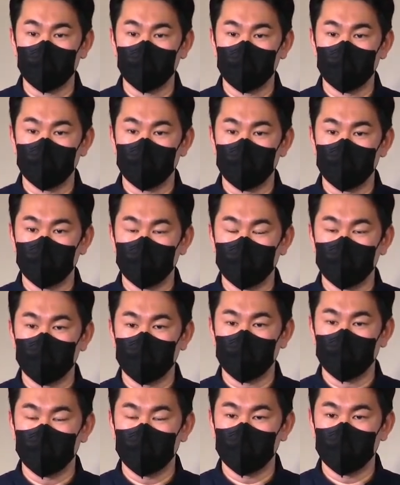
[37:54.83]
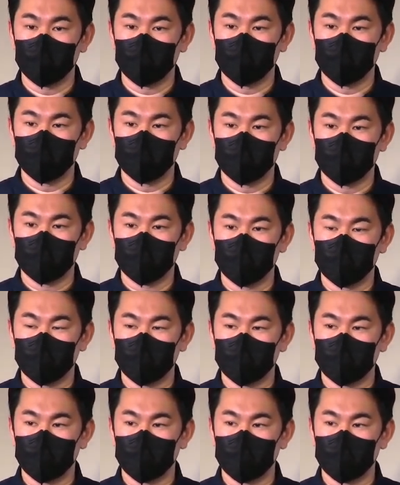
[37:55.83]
No one is speaking in this clip.